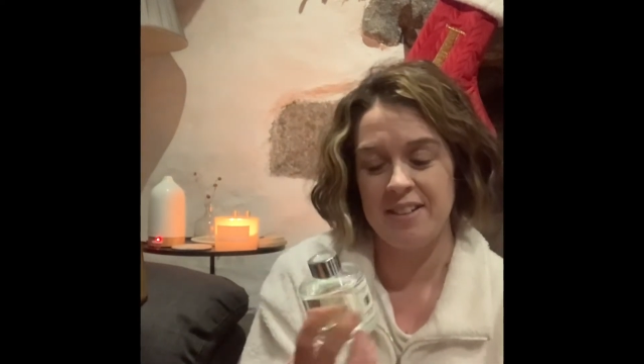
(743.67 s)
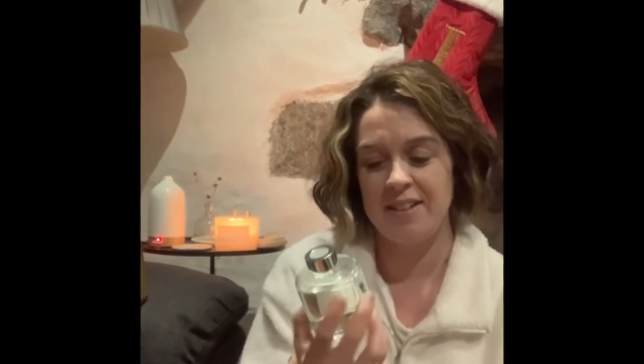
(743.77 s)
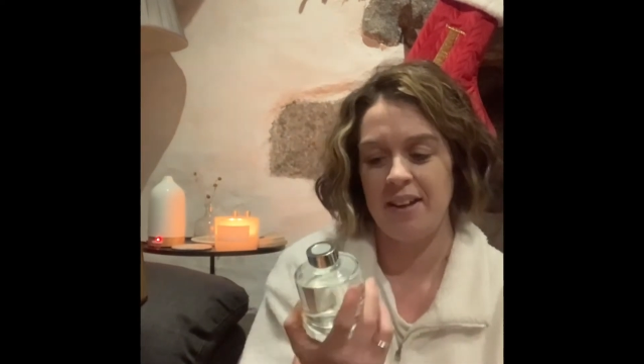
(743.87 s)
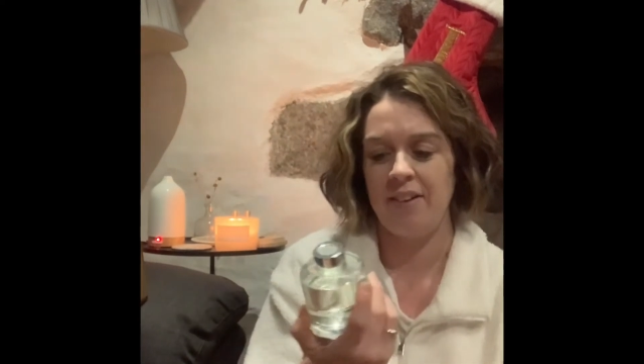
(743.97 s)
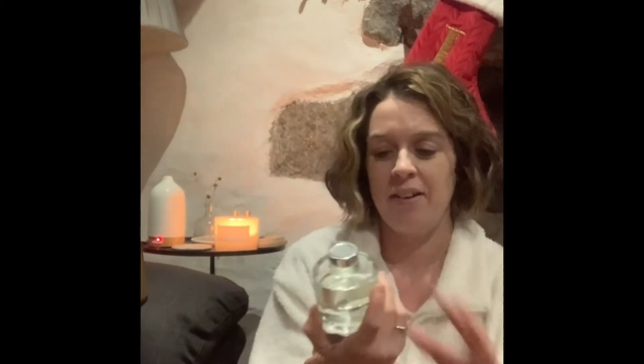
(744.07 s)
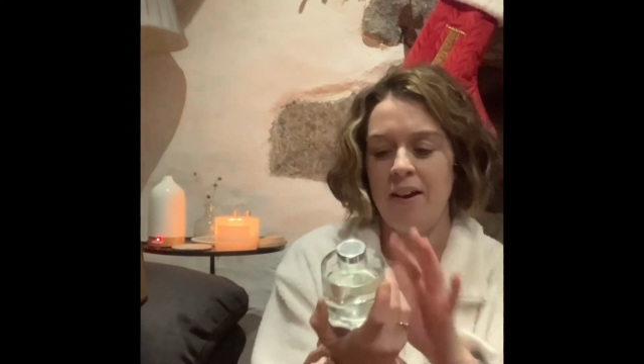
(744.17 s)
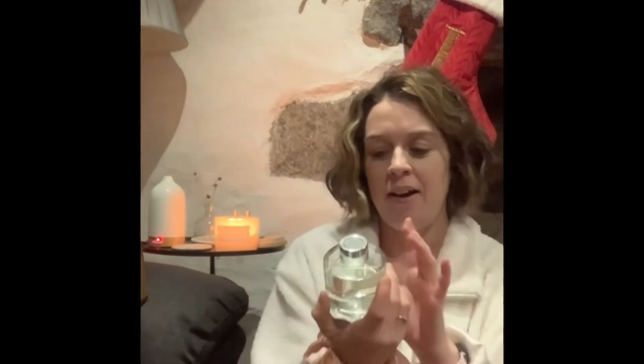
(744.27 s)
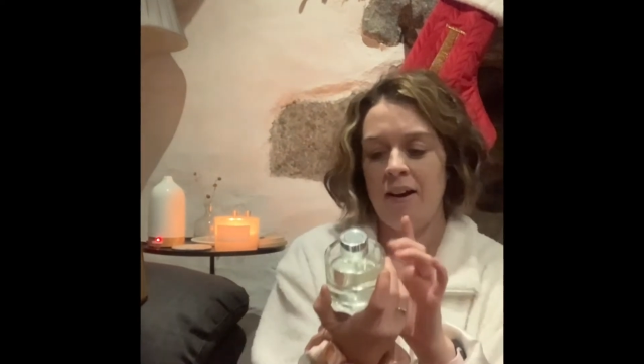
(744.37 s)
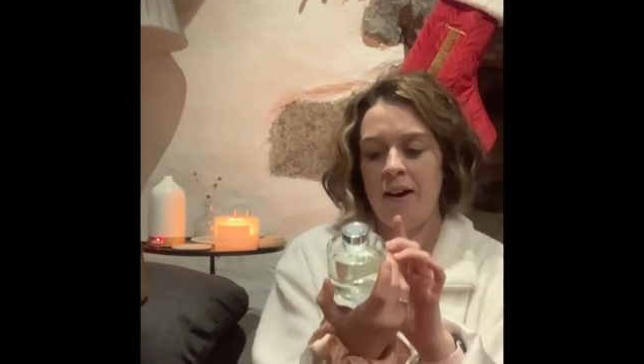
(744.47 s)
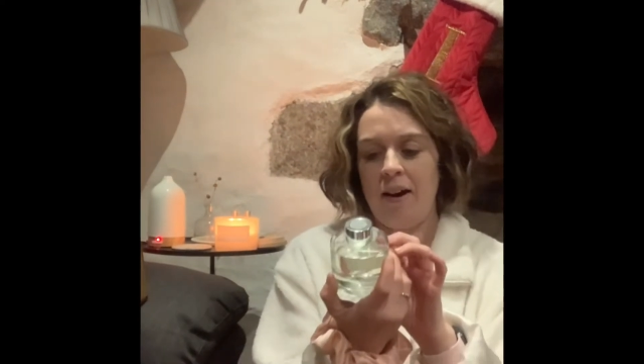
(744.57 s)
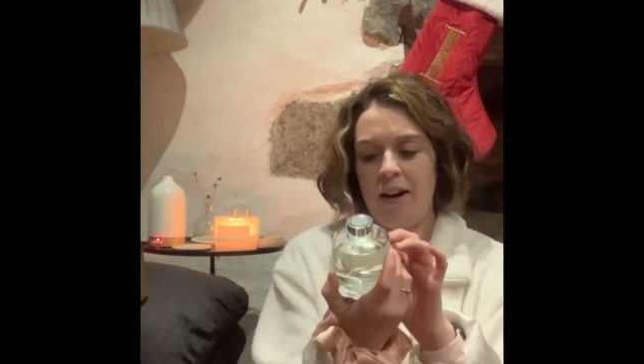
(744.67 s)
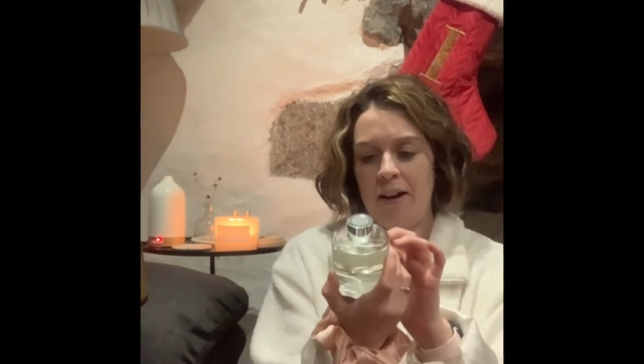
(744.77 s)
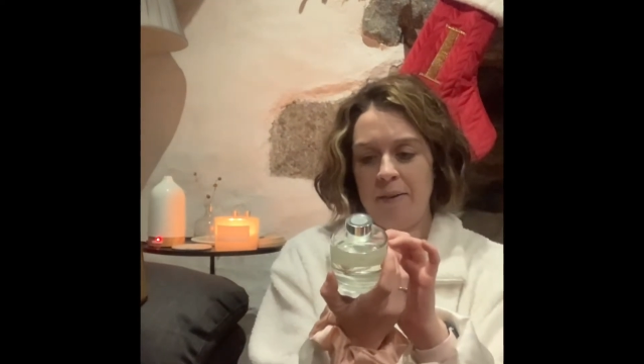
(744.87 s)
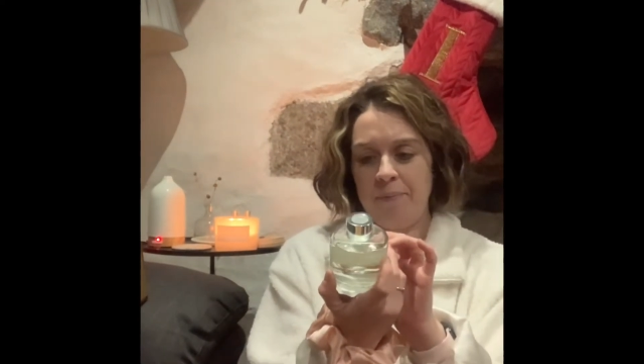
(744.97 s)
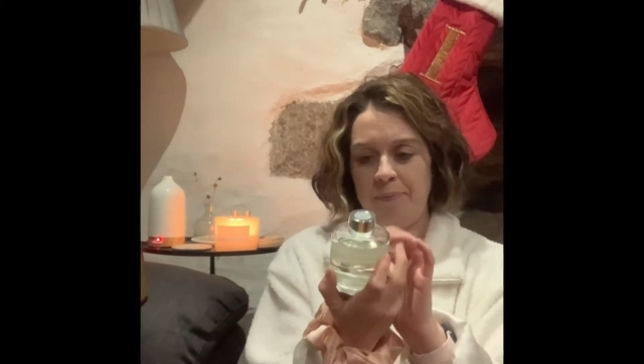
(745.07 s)
So
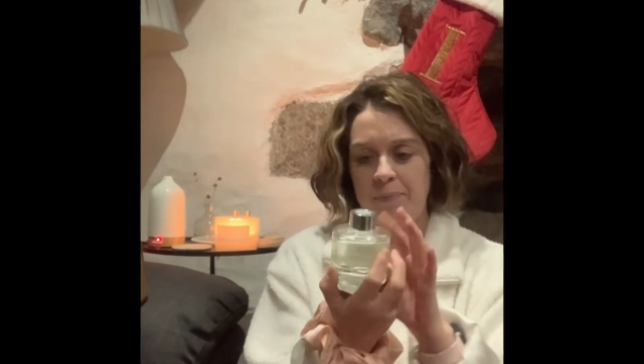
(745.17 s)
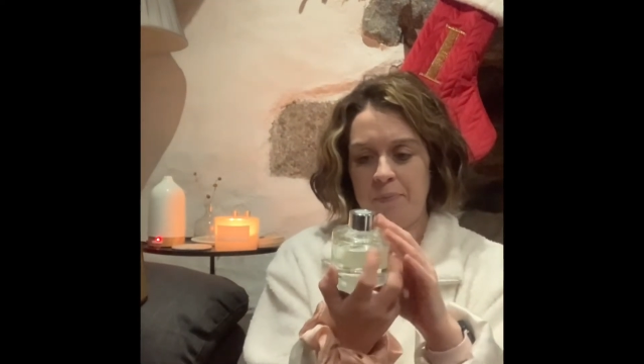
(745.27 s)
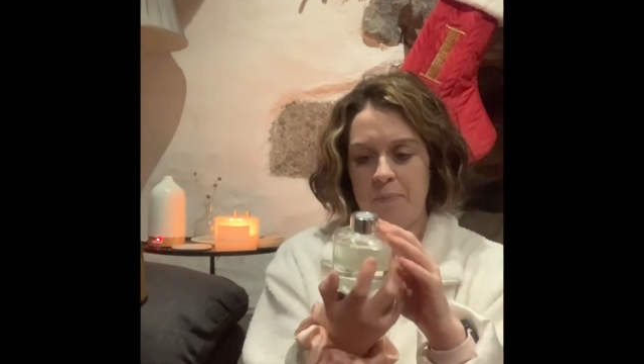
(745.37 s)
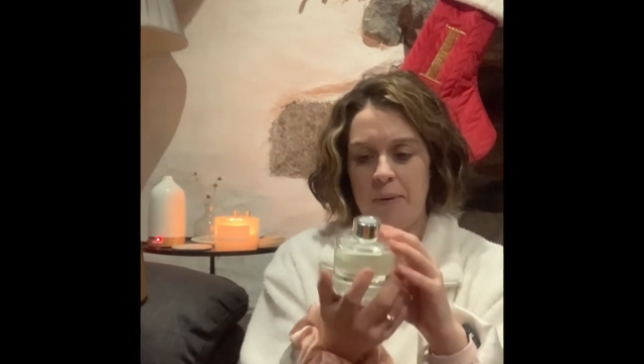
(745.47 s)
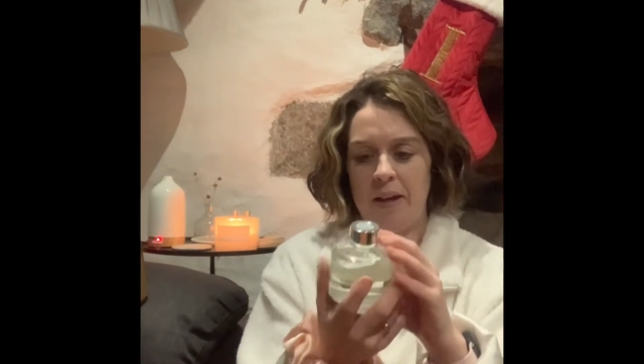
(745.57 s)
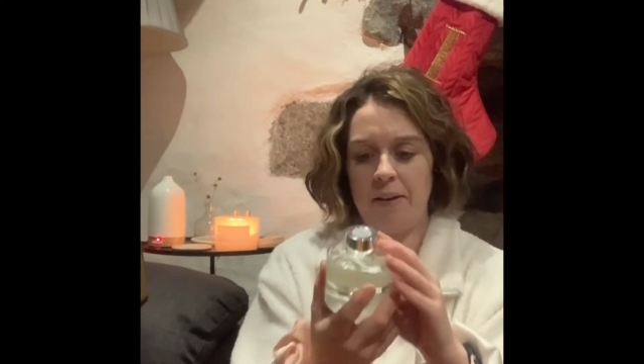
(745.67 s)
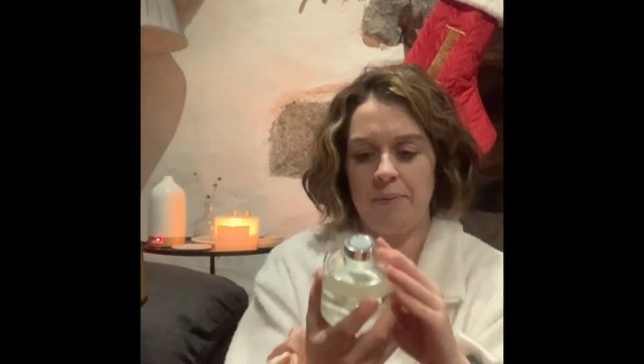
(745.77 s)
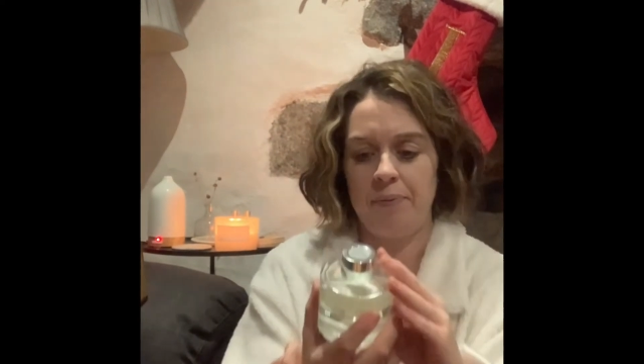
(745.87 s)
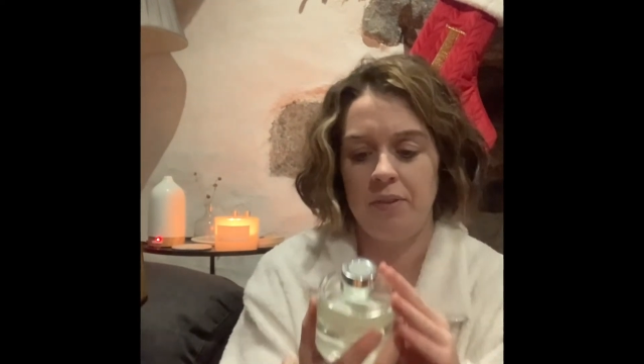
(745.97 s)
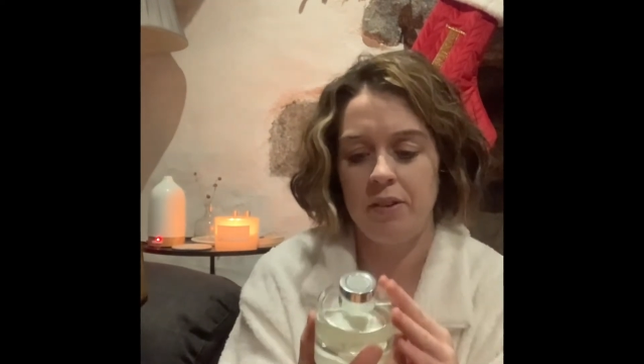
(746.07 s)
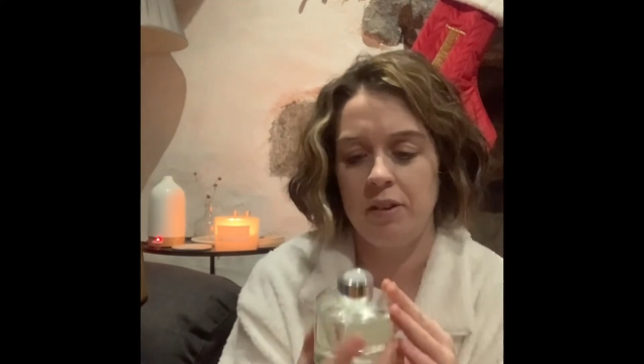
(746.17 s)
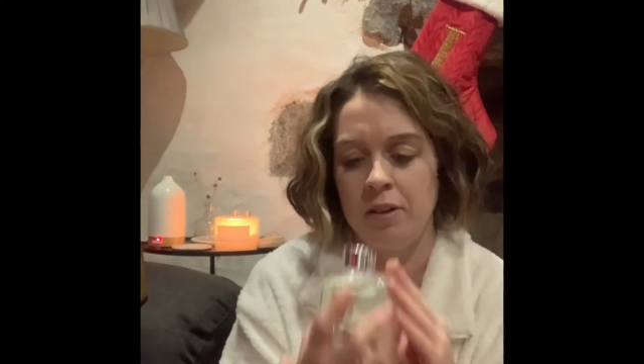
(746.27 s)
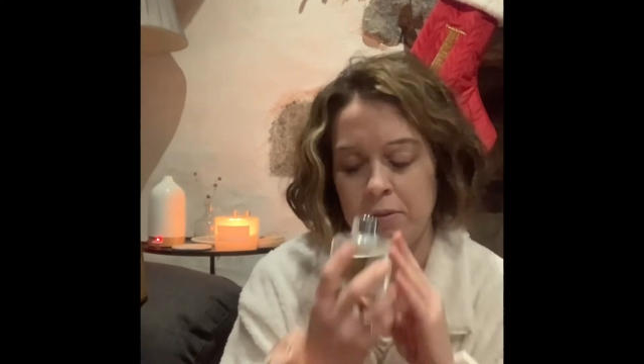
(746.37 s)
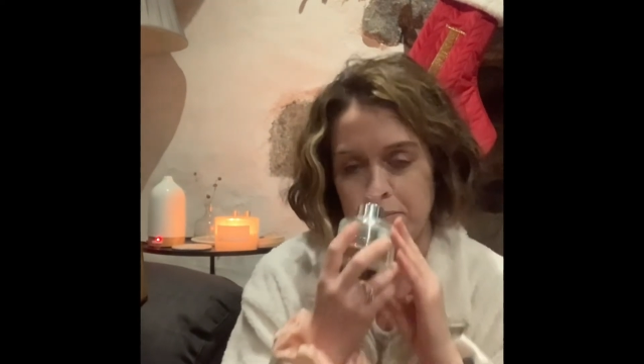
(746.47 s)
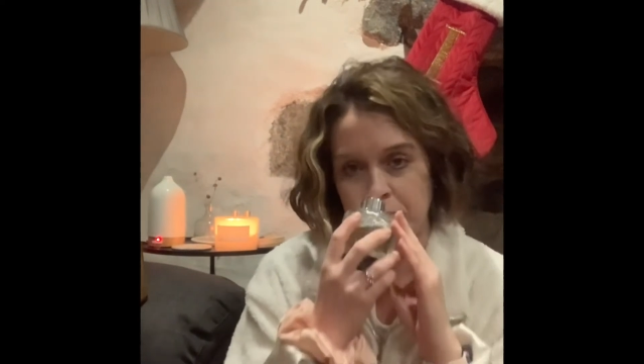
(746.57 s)
um yeah,
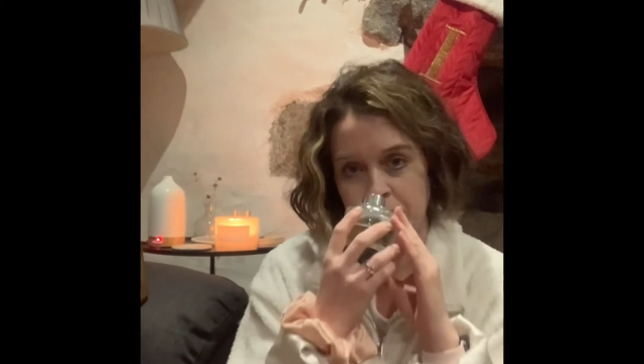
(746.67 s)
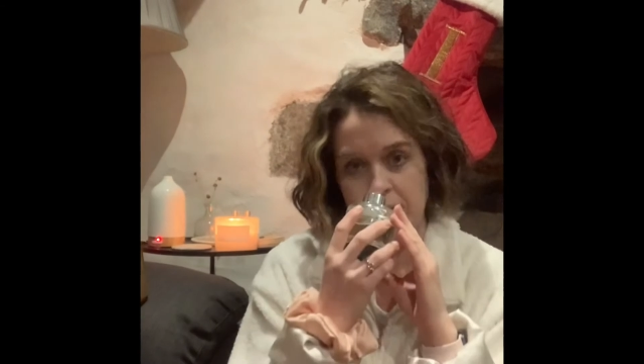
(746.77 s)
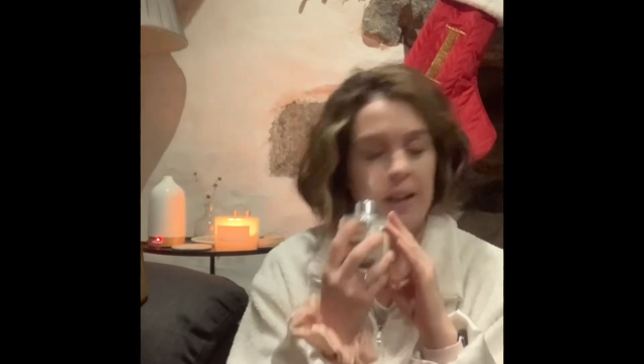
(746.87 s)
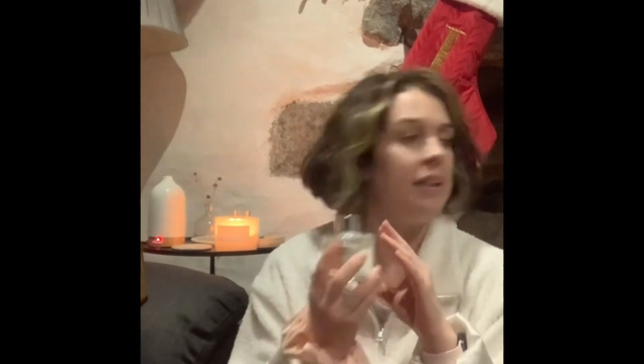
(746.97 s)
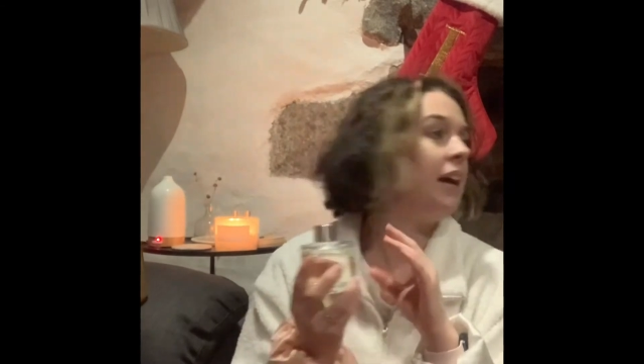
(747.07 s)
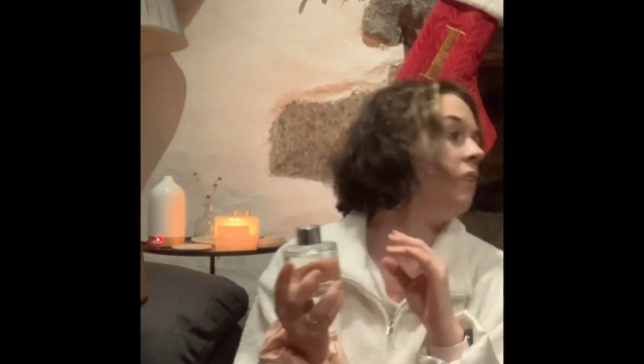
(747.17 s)
and that